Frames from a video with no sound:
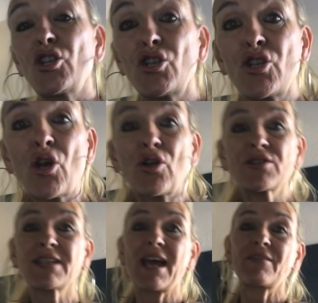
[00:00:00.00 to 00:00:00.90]

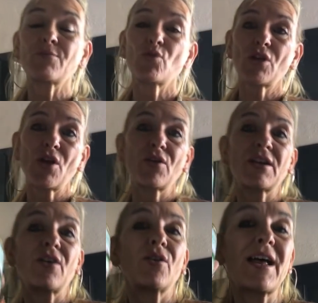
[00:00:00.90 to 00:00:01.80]
Not to have any more
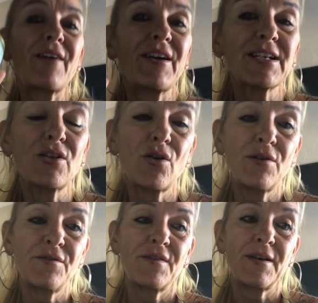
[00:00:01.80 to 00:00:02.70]
coconut oil. I have had a lot
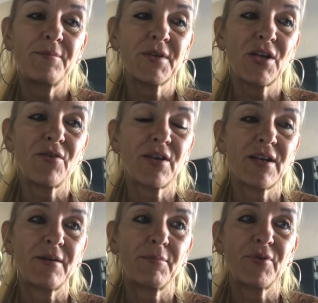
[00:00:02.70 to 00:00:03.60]
of
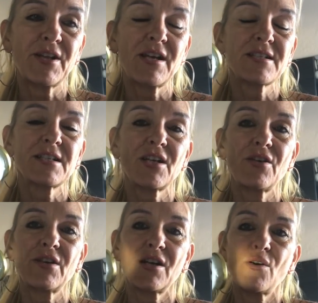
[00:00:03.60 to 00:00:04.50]
coconut products and
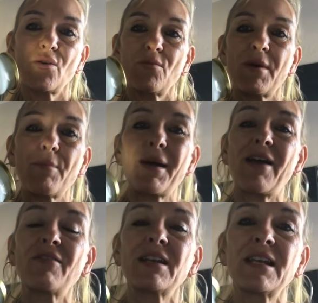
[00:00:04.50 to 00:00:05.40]
coconut oil, but
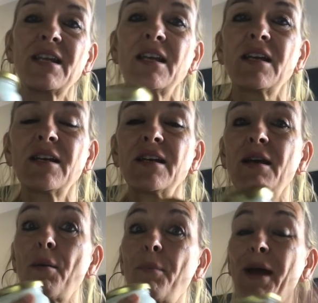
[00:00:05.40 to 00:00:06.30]
apparently
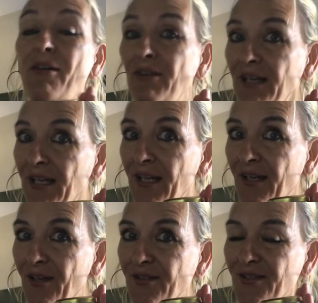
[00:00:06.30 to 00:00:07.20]

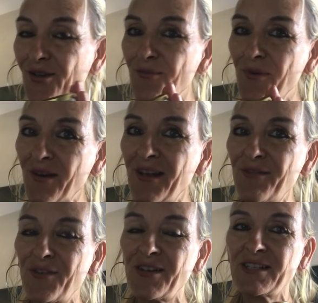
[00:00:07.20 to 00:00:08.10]
Apparently, so my
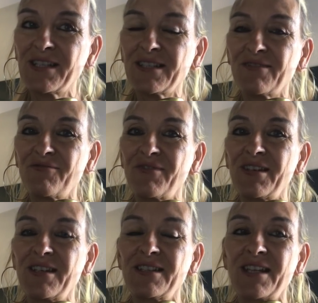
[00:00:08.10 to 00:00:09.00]
findings
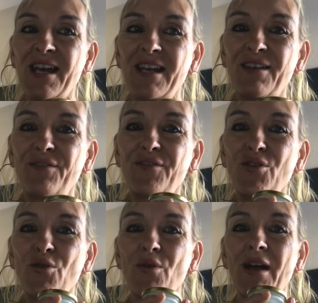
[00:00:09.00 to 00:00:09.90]
read that if
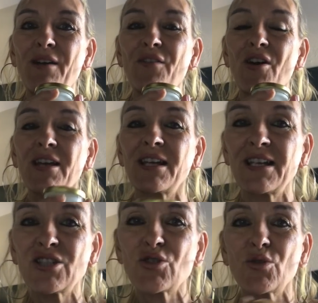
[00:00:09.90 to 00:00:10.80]
you have high
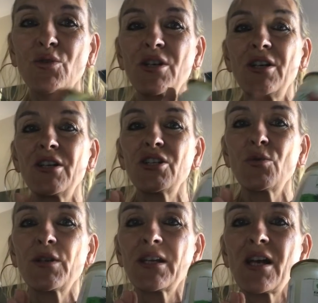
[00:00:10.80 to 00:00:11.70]
cholesterol,
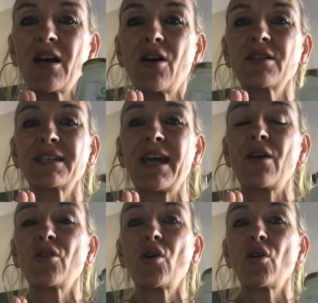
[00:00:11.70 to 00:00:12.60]
you want to cut
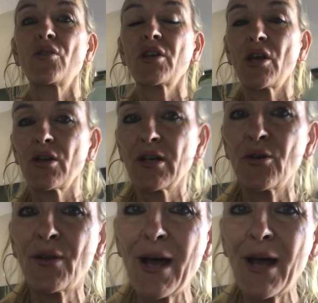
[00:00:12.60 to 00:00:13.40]
down on the coconut oil.